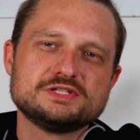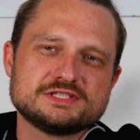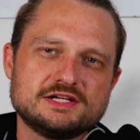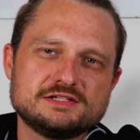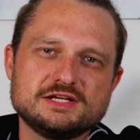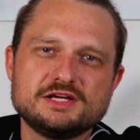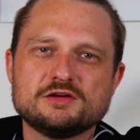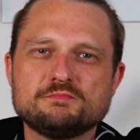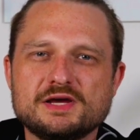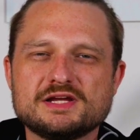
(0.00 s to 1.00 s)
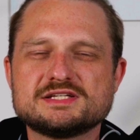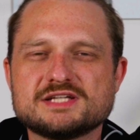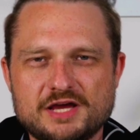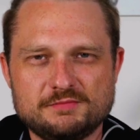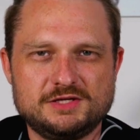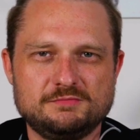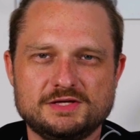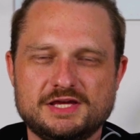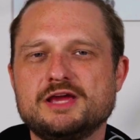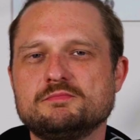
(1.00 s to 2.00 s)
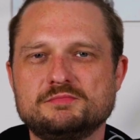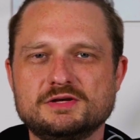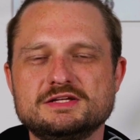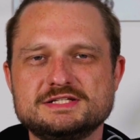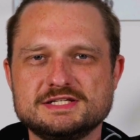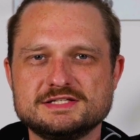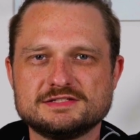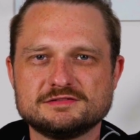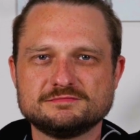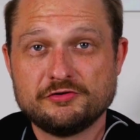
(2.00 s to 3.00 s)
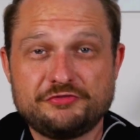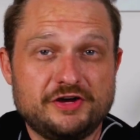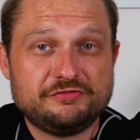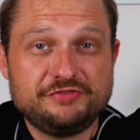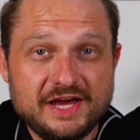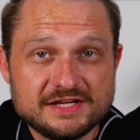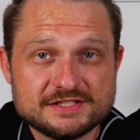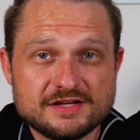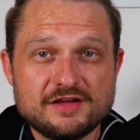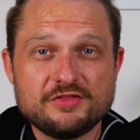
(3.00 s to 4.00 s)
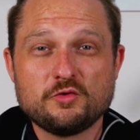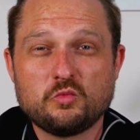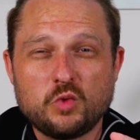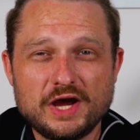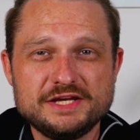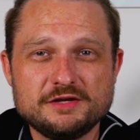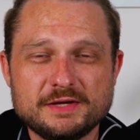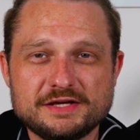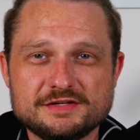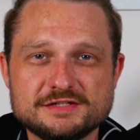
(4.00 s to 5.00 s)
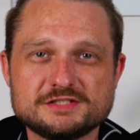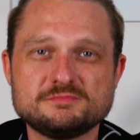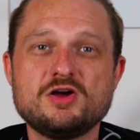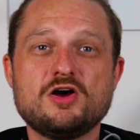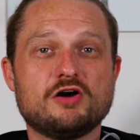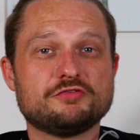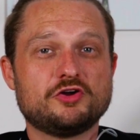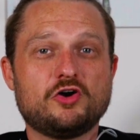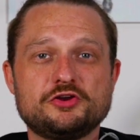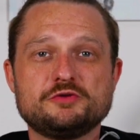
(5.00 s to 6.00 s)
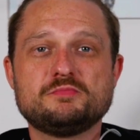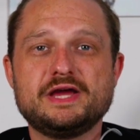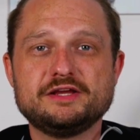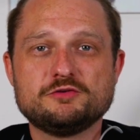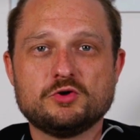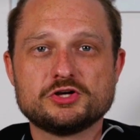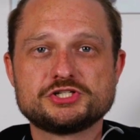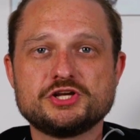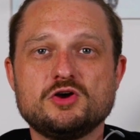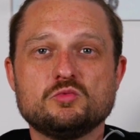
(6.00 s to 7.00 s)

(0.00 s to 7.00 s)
resulting in better timekeeping capabilities. Fun fact, the winding mechanism of an automatic watch